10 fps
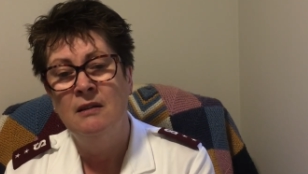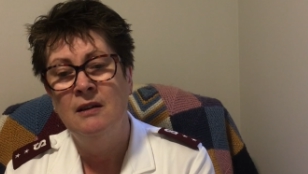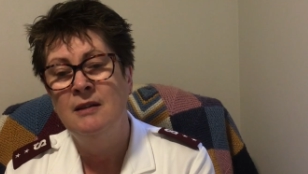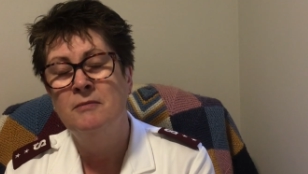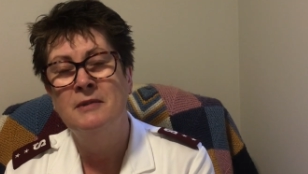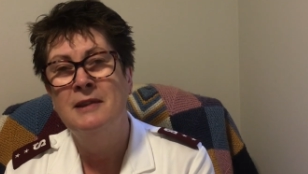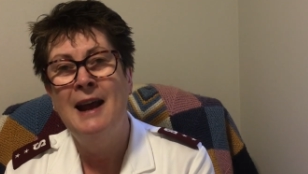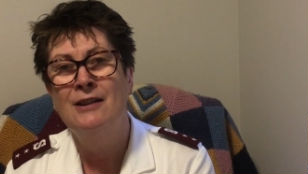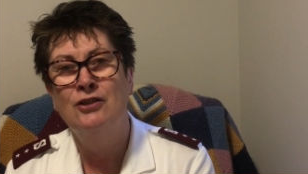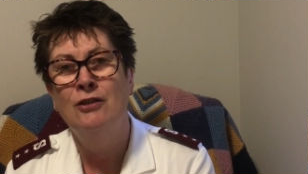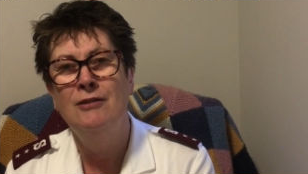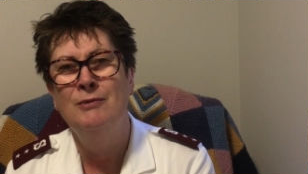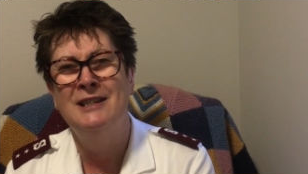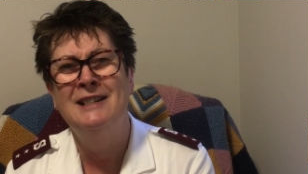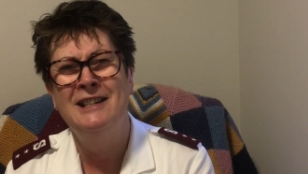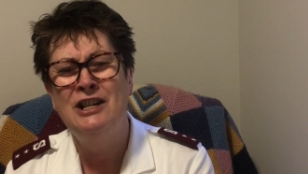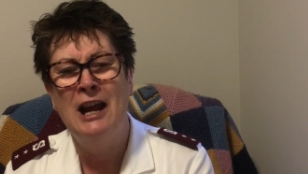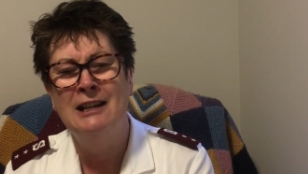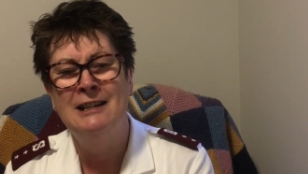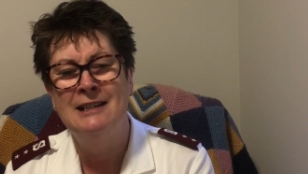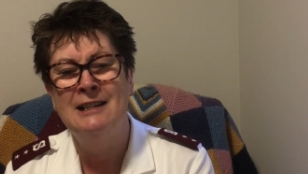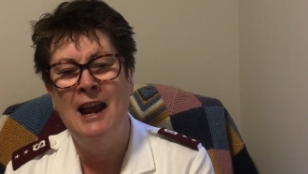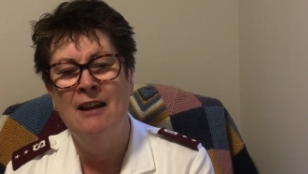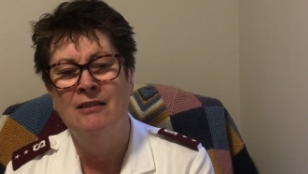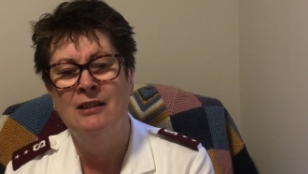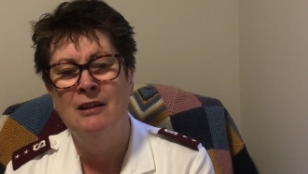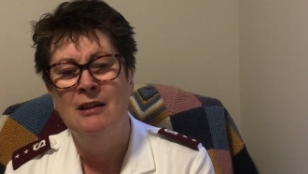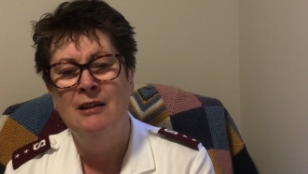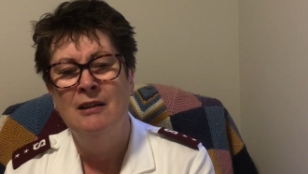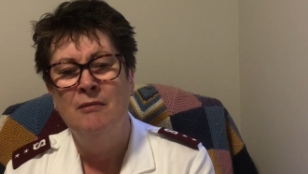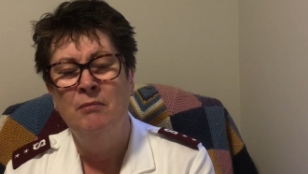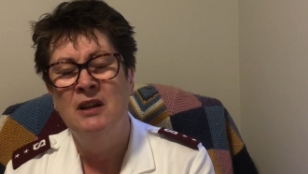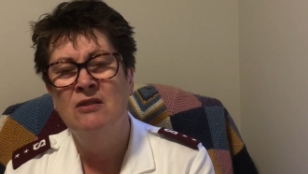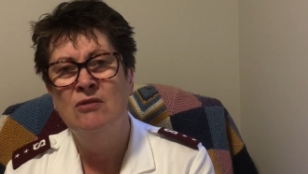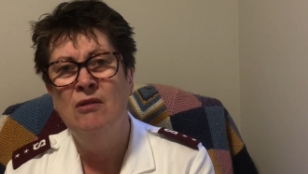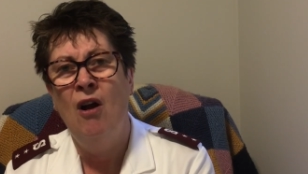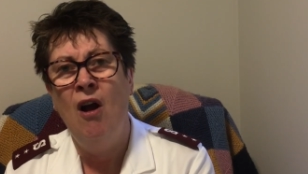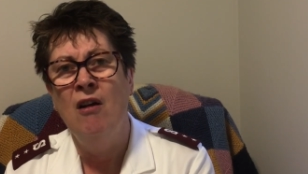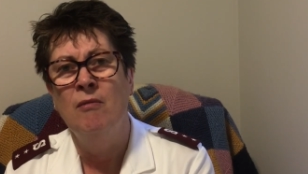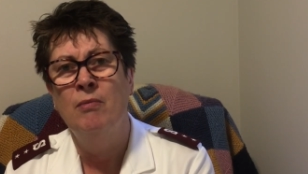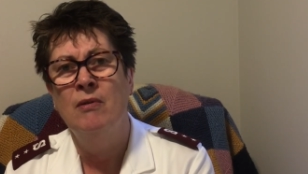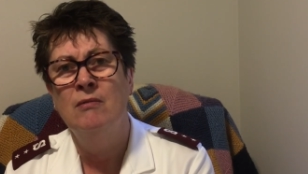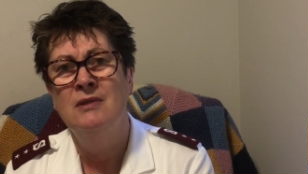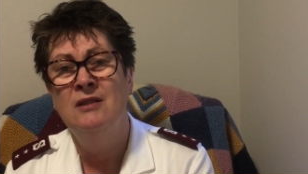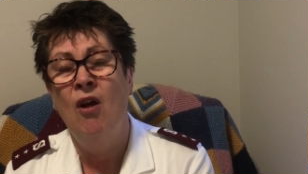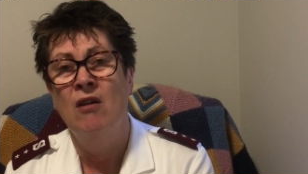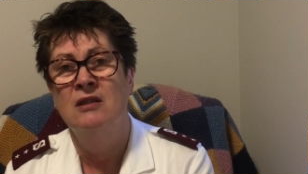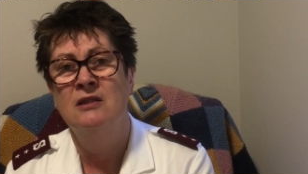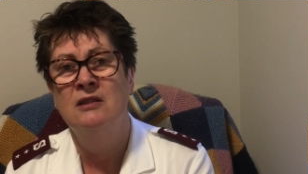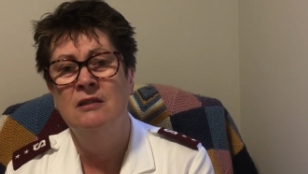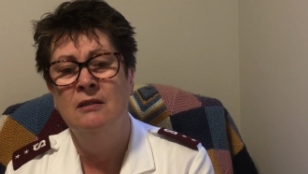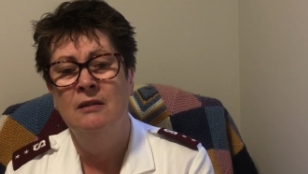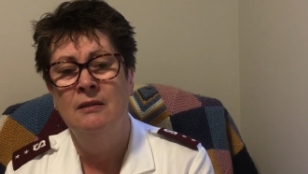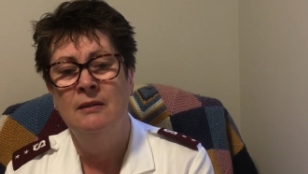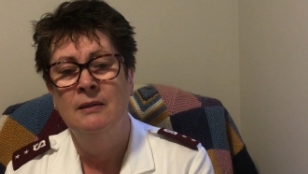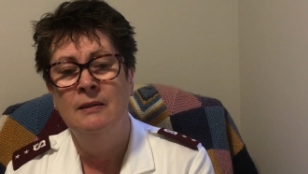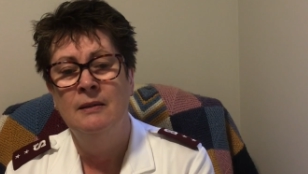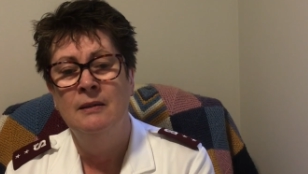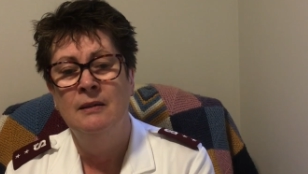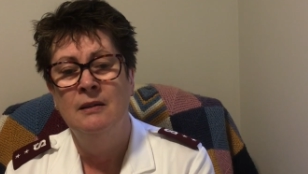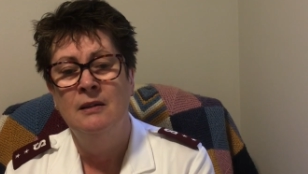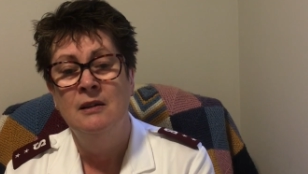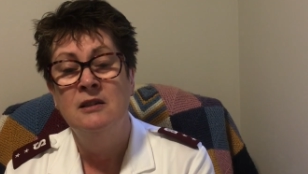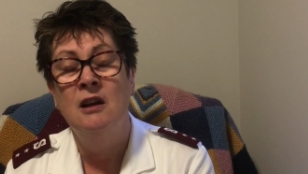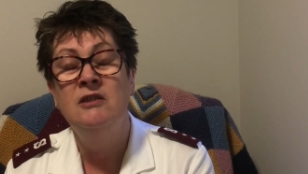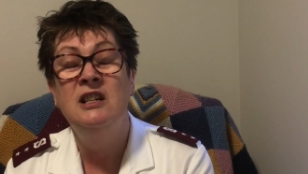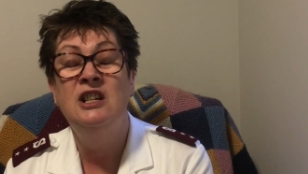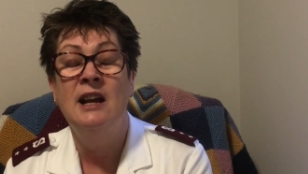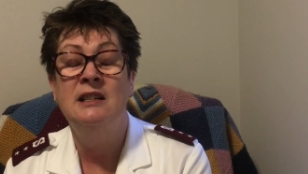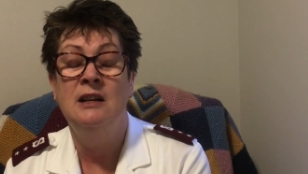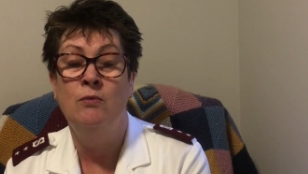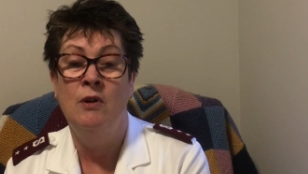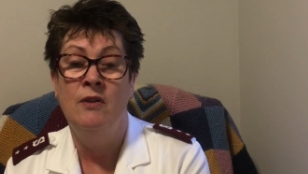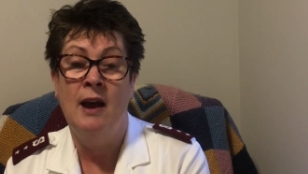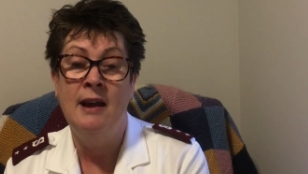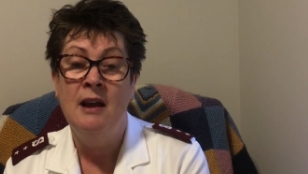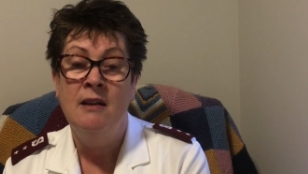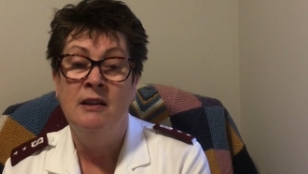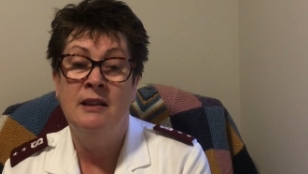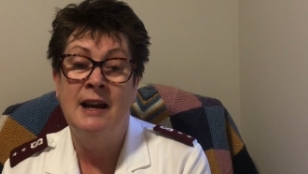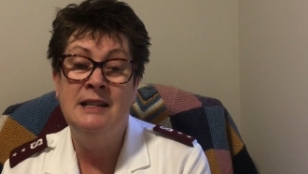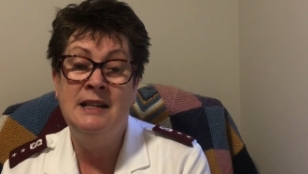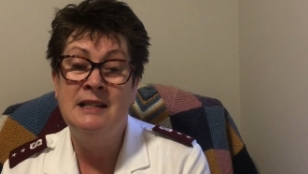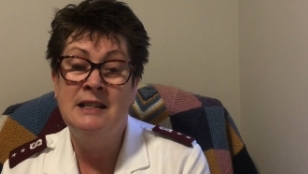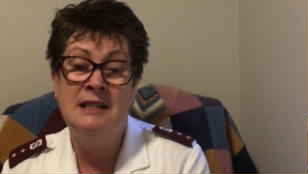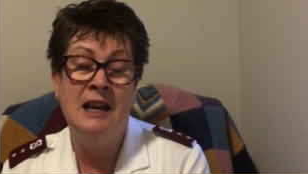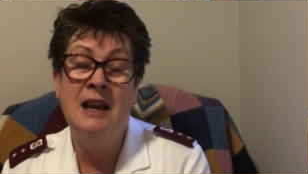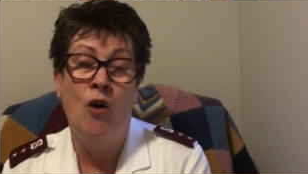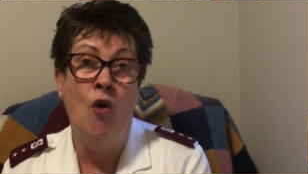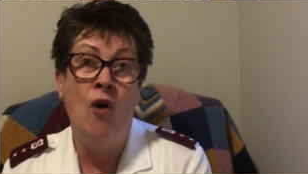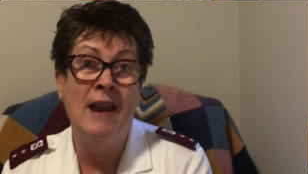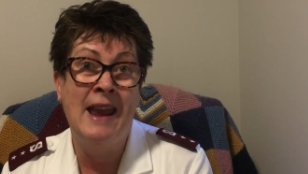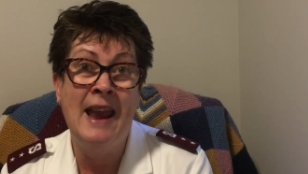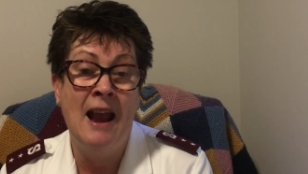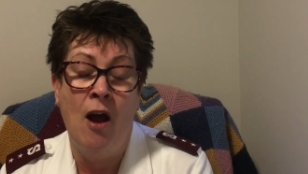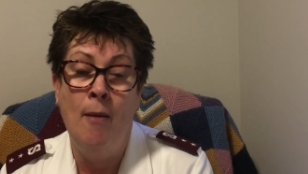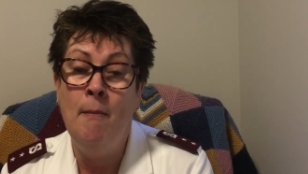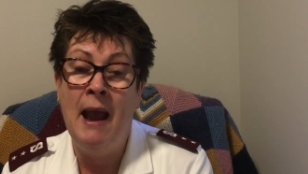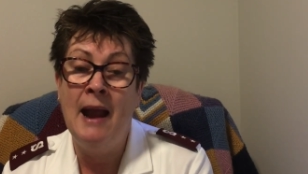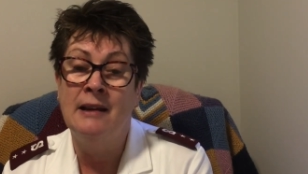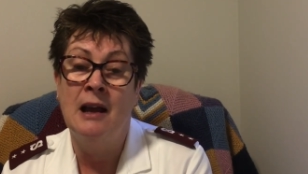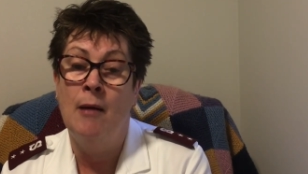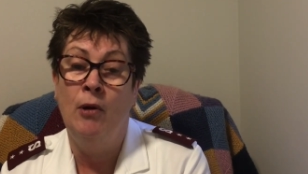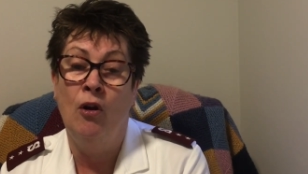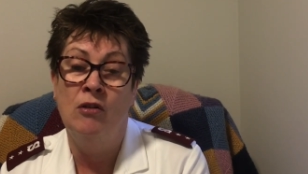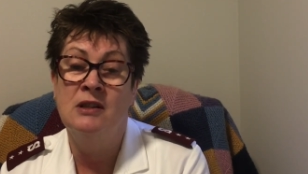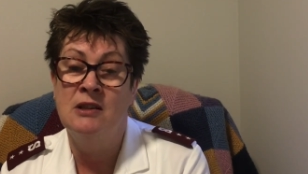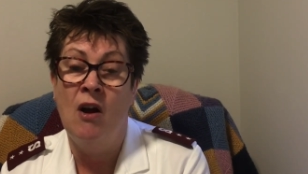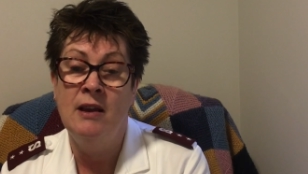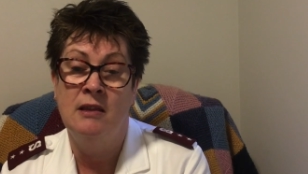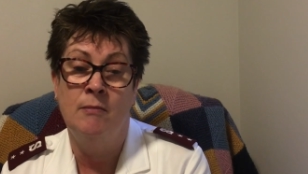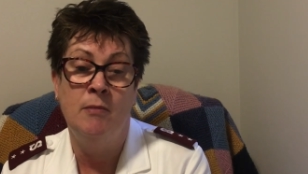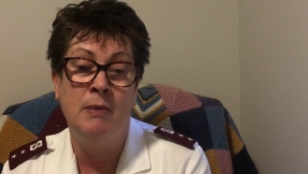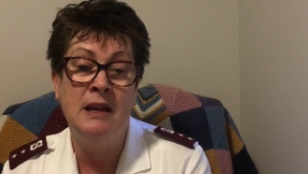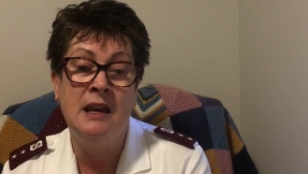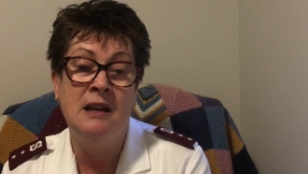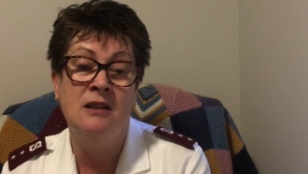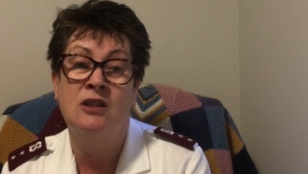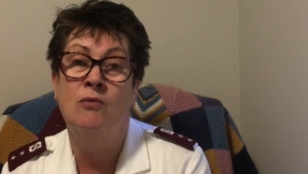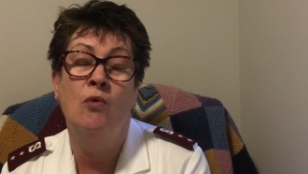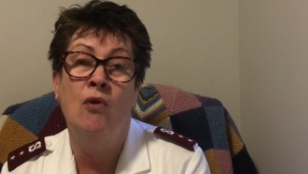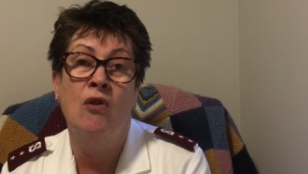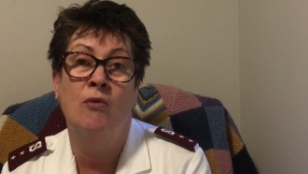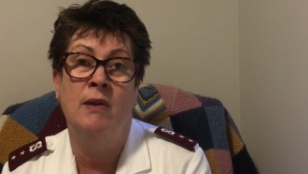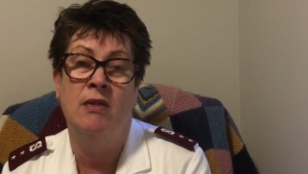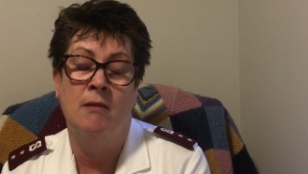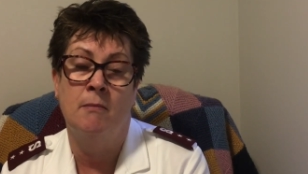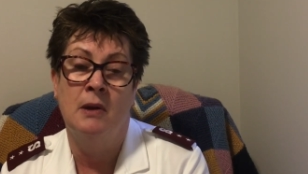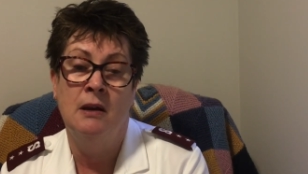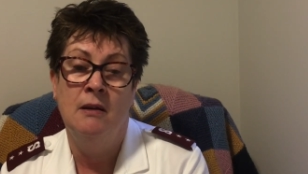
It, that too was a dejected sound, because all hope was lost. So dejected were they that they didn't see or hear a man come alongside them and begin to walk with them.